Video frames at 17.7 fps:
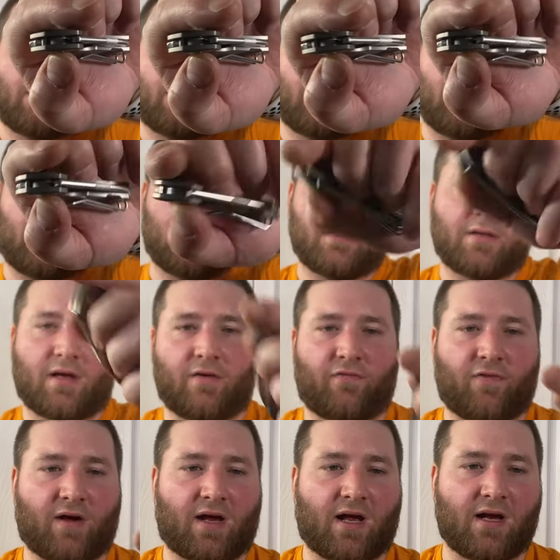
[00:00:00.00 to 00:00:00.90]
on,
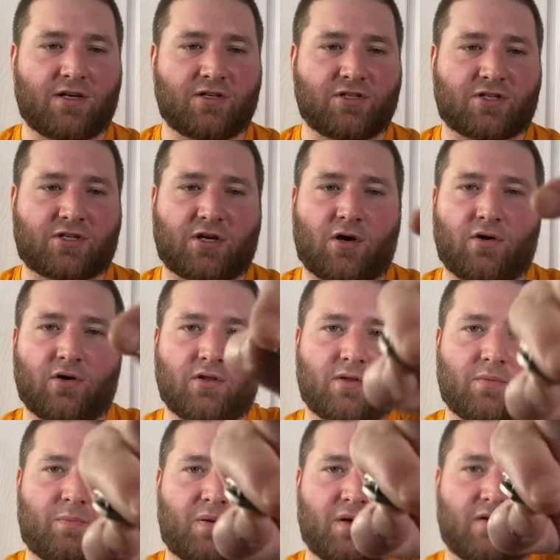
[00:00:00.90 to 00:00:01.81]
if I kind of just go to
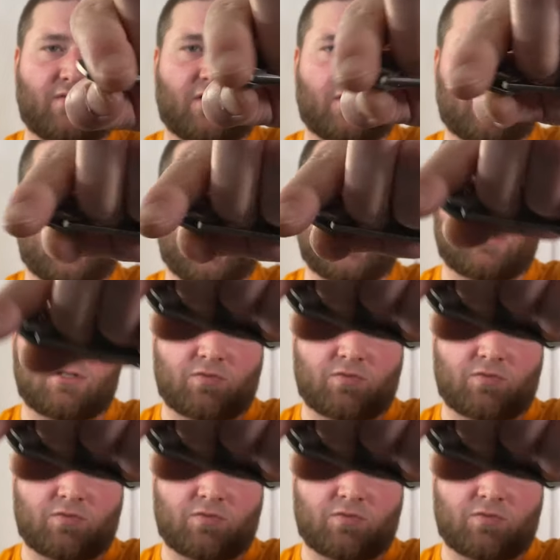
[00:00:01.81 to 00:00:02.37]
the pivot, right?